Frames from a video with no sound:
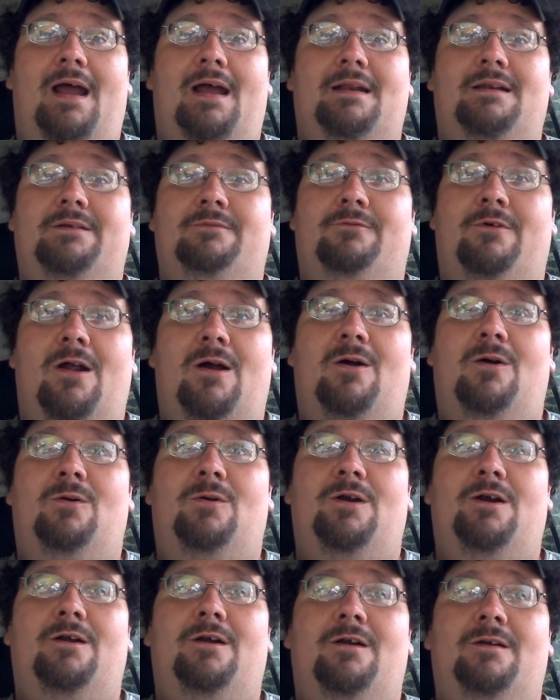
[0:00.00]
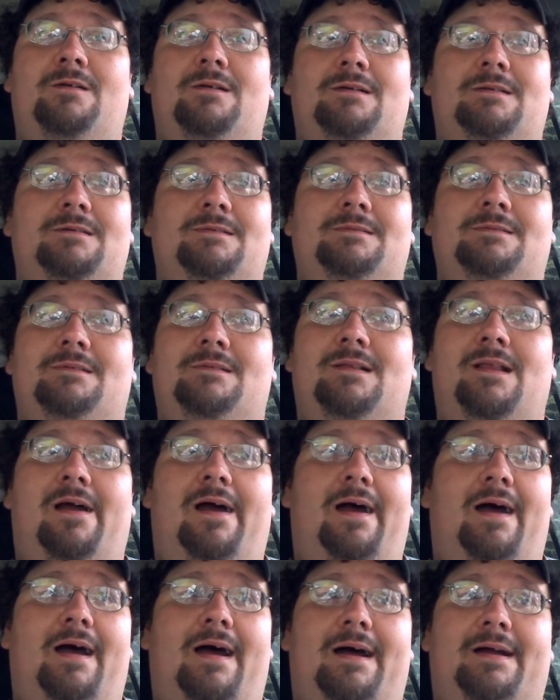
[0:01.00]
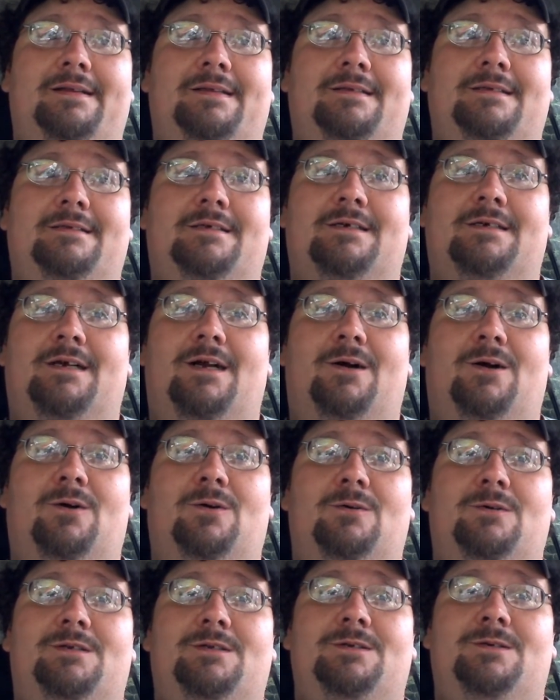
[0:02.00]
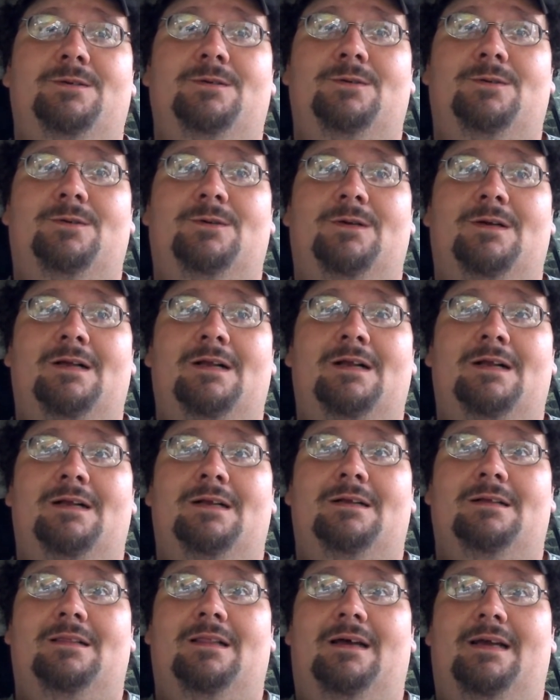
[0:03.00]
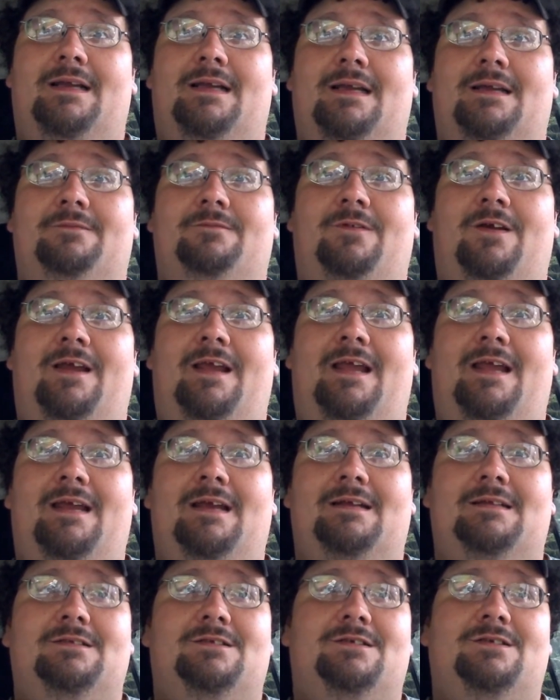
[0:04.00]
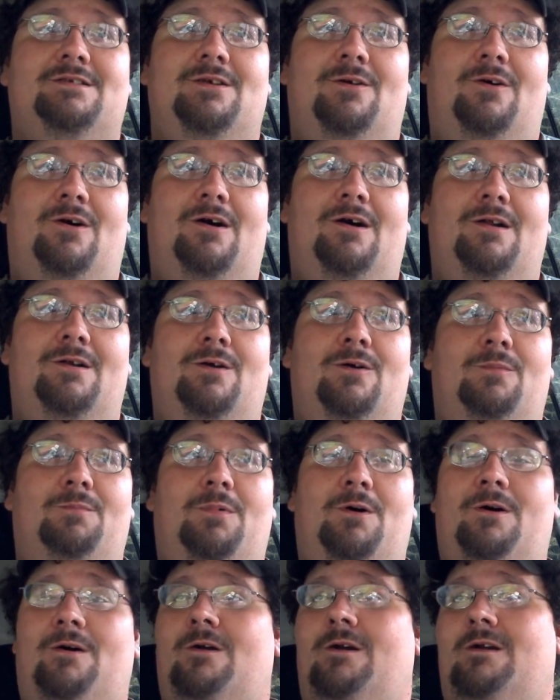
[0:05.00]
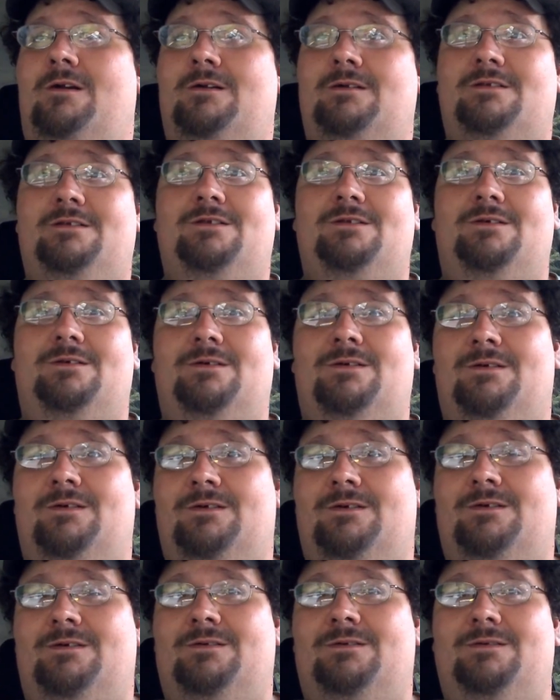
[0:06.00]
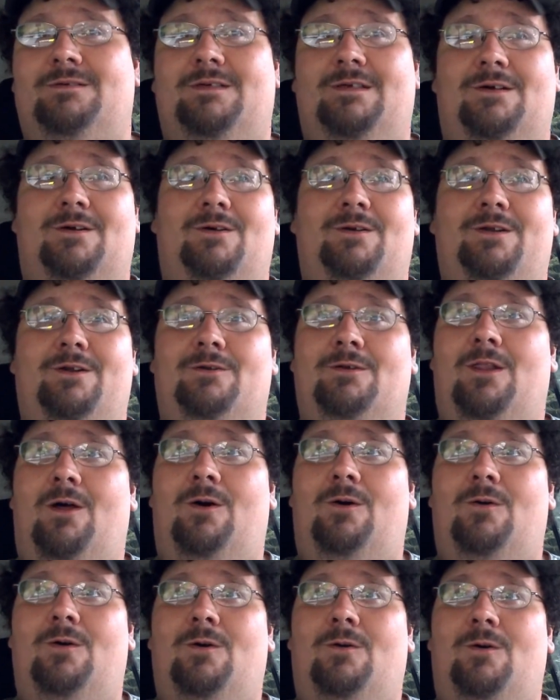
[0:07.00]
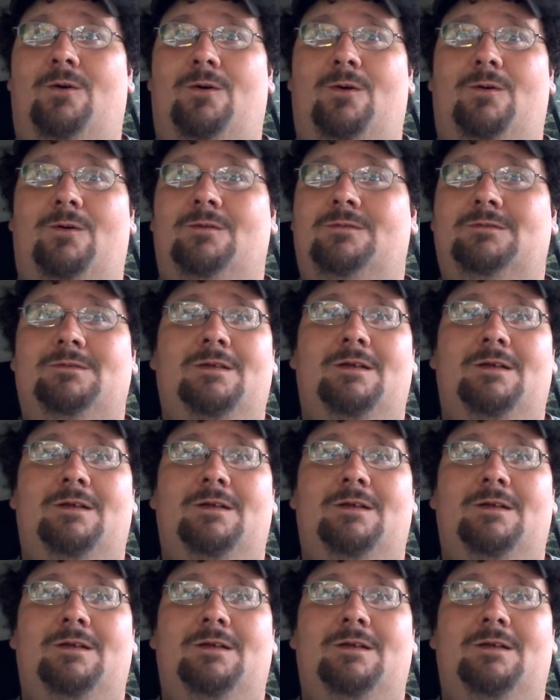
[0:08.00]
and rotor, you can go to like Advance Auto Parts, or your local